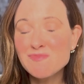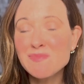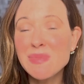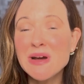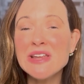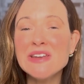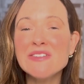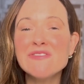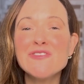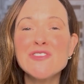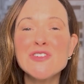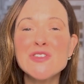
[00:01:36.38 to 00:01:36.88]

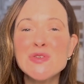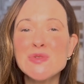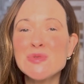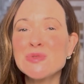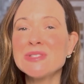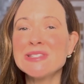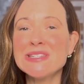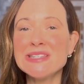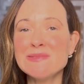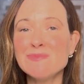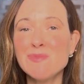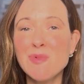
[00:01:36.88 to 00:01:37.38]
but for
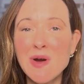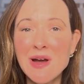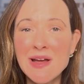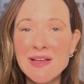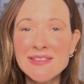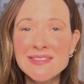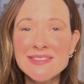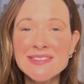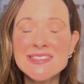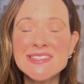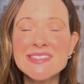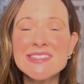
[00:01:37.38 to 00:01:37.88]
those deep
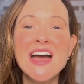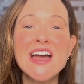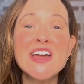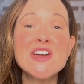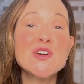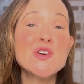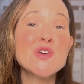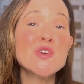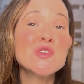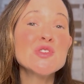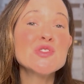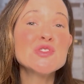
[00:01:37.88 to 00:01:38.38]
ones, I
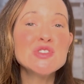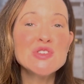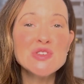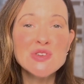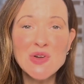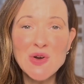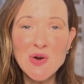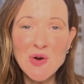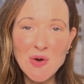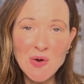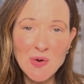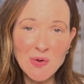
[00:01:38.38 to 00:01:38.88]
urge you
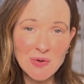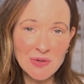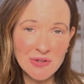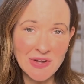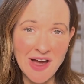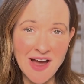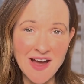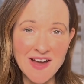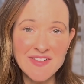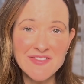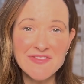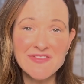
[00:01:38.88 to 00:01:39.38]
to hold
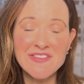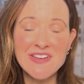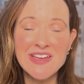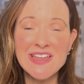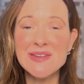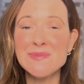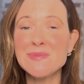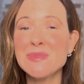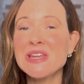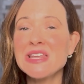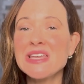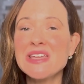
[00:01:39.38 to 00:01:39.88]
off.
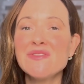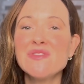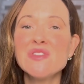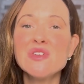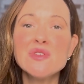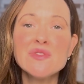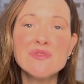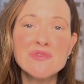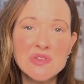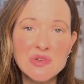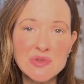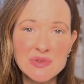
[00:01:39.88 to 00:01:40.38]
And I'm going to give
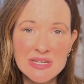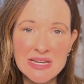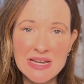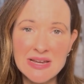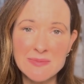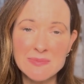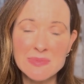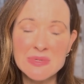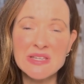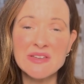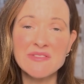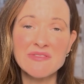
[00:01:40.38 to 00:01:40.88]
you a few
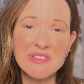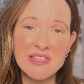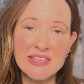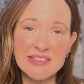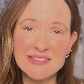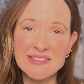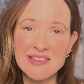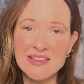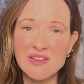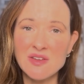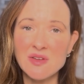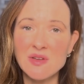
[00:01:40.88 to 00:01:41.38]
tips of
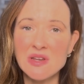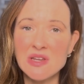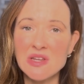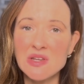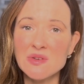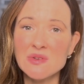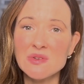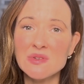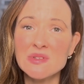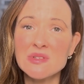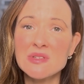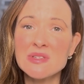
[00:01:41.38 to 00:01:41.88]
things that you can
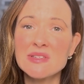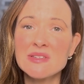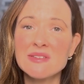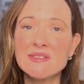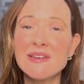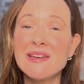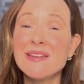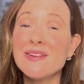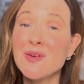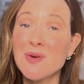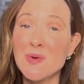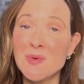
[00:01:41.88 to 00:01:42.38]
use
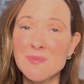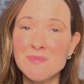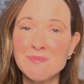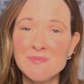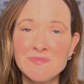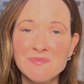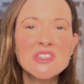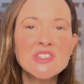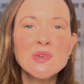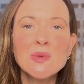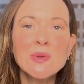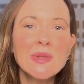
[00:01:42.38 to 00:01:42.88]
at home.
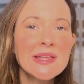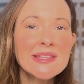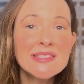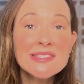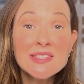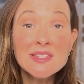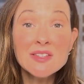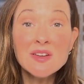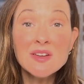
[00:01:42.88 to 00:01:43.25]
So let's